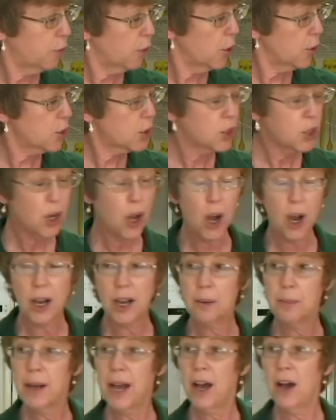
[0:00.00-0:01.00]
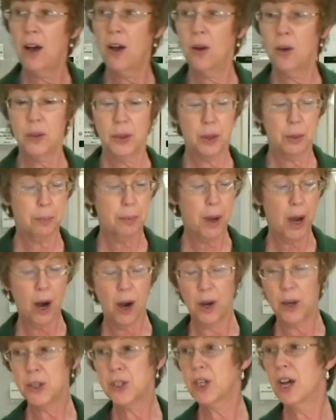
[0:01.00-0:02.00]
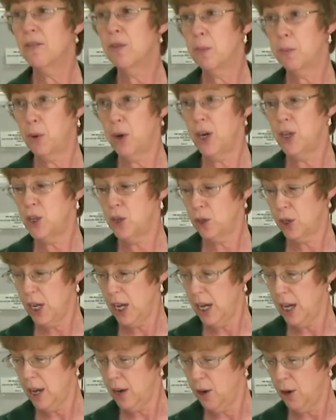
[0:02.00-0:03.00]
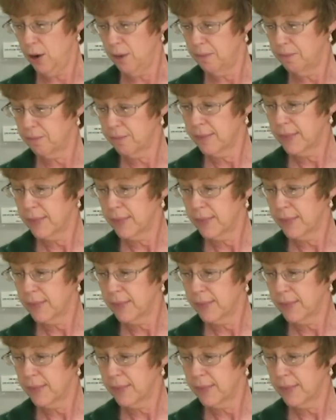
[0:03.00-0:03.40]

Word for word: first talk about the parts of a pressure canner.